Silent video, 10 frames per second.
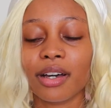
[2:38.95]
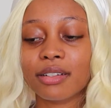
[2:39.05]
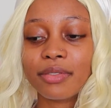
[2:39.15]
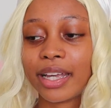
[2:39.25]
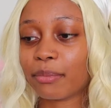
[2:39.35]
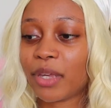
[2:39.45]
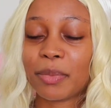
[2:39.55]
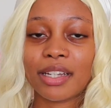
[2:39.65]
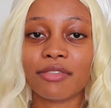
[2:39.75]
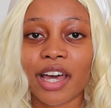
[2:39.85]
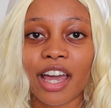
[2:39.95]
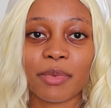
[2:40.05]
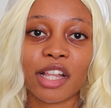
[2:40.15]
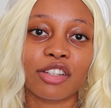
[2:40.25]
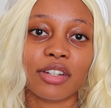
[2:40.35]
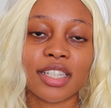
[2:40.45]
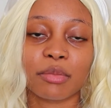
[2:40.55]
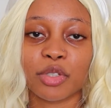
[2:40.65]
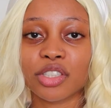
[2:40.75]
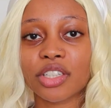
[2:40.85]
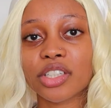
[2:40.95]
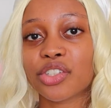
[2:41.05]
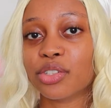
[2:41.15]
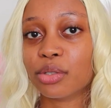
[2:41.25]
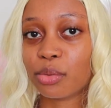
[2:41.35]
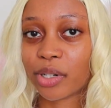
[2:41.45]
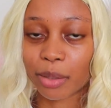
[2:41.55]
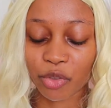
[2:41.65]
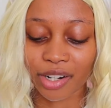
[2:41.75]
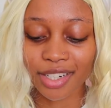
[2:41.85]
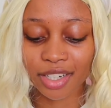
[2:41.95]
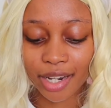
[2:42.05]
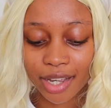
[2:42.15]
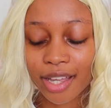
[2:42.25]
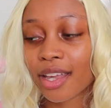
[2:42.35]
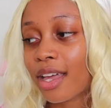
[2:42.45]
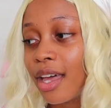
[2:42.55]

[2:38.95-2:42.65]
of like maybe a vibe that looks similar to what I'm wearing today,